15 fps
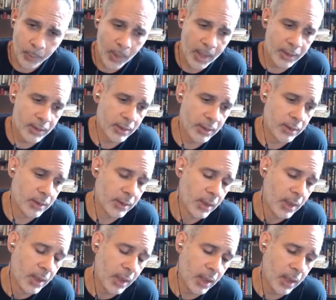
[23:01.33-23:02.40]
watches,
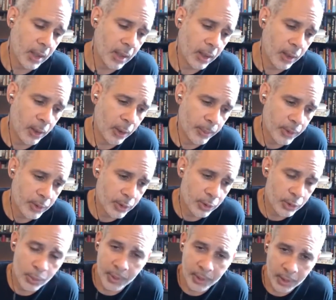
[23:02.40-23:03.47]
to
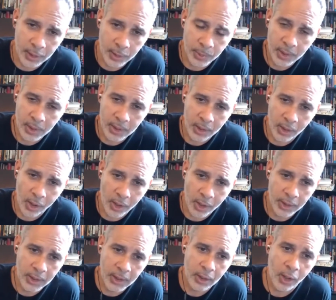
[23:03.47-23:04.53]
doing the community
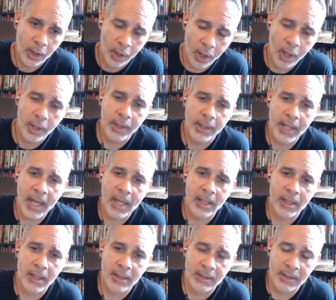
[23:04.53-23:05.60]
gardening. All of that
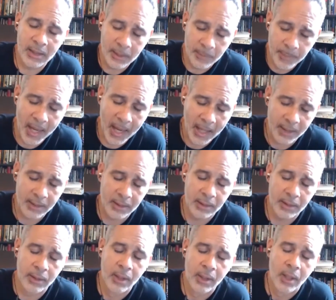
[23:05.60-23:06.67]
is impacted
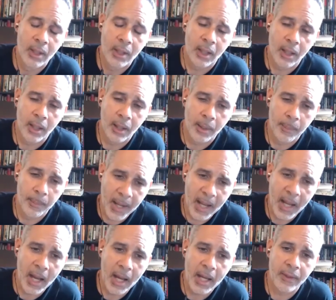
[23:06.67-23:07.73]

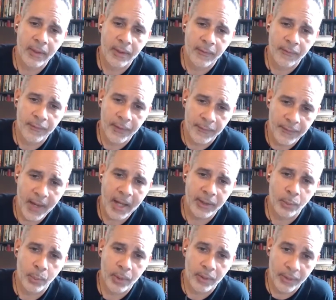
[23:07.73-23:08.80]
by the fact that
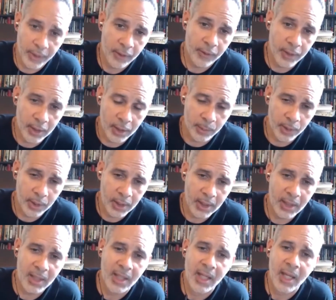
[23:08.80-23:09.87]
we're there in the
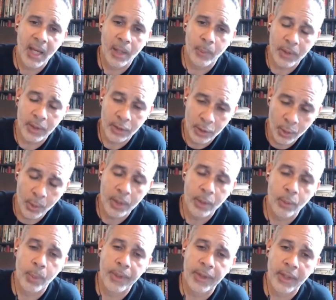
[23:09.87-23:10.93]
community, and we do it
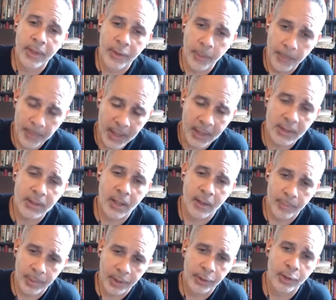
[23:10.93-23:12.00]
with the mix of
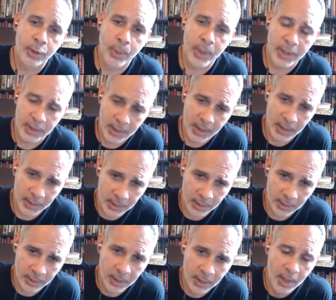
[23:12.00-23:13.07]
political
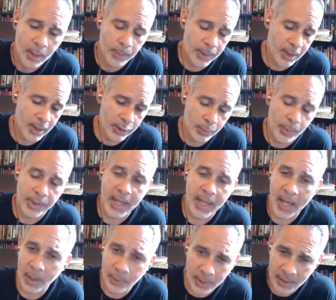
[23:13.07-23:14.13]
education, because
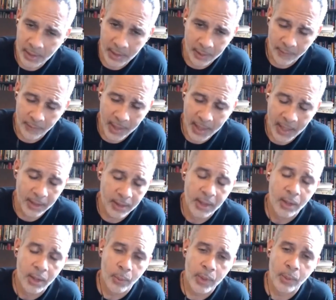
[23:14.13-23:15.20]
without any of that,
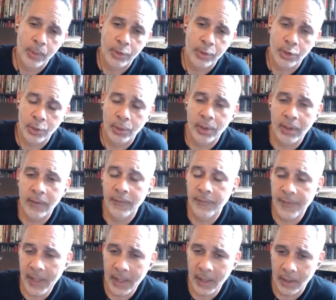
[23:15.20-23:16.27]
we will surely
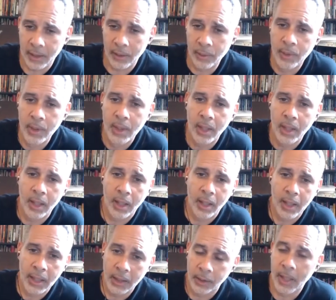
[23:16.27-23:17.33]
fail
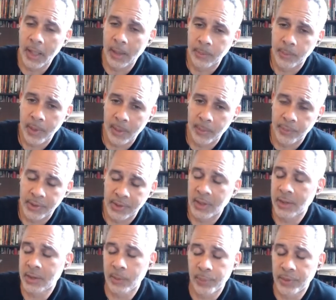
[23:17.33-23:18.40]
and
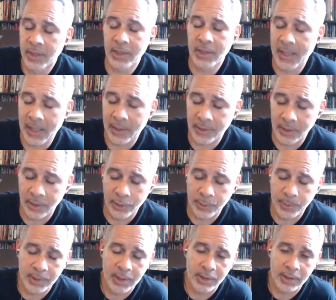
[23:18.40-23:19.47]
position ourselves
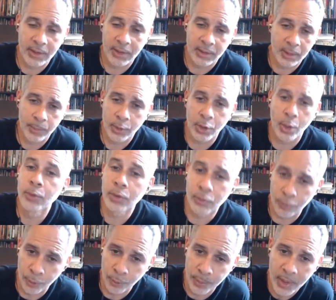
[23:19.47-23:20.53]
potentially as some church
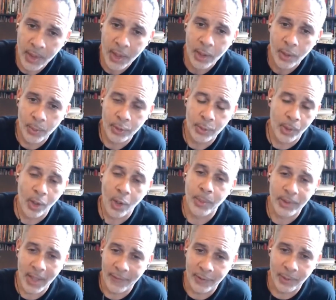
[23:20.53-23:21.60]
group, which we always
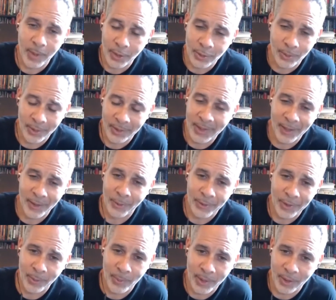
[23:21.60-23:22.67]
have to make sure that they don't
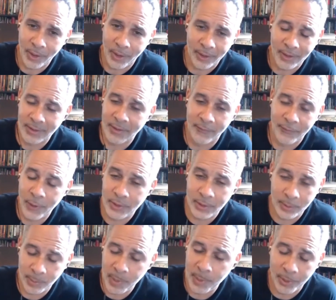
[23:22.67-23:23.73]
think we are. Because the first
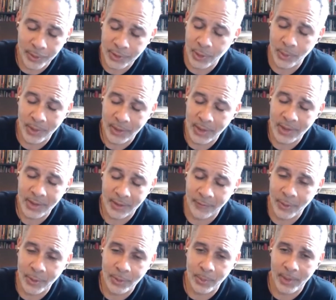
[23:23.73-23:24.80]
people are so conditioned, the
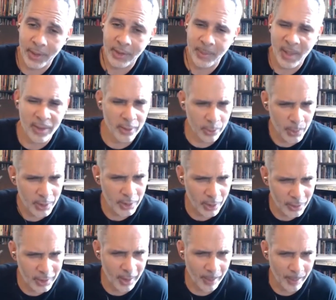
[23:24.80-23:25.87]
first word out their mouth is, "What
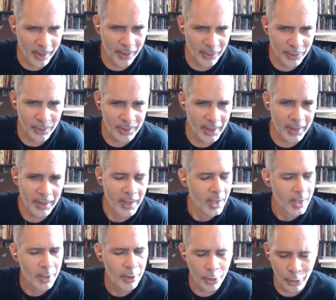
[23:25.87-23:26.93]
church y'all belong to?" It's like,
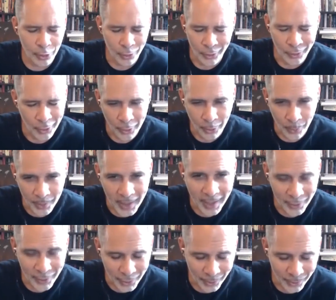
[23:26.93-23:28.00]
no, no, no, no, no, we're not a
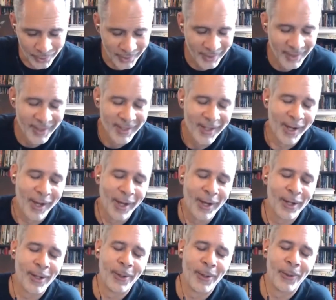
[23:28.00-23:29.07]
church.
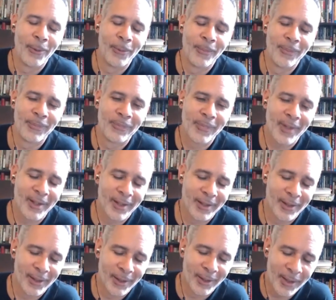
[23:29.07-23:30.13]

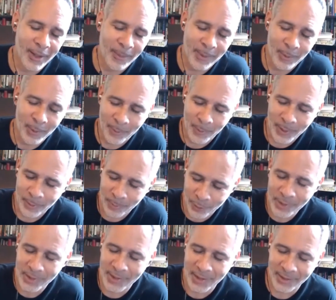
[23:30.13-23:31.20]
I mean, we
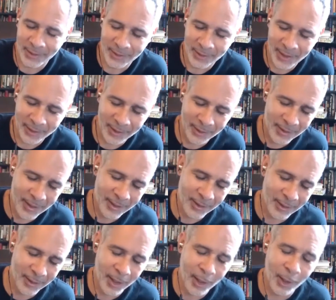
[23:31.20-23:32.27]
preach at
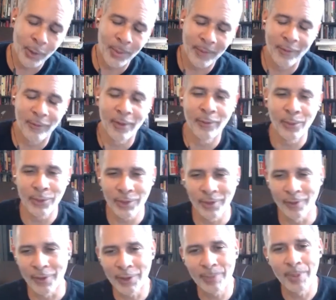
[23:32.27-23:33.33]
the helm of the
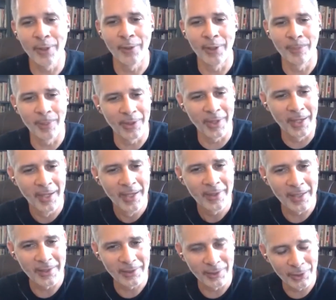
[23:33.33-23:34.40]
revolutionary spirit, but
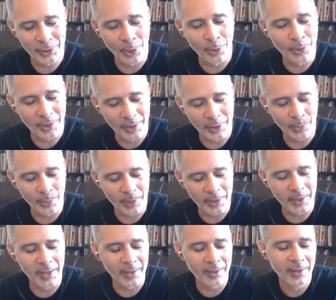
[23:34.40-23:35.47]
that's as churchy as we
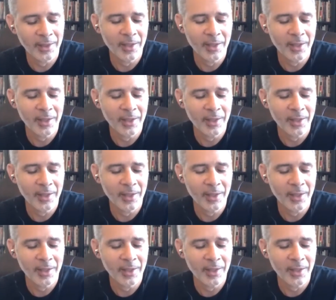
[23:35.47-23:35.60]
get.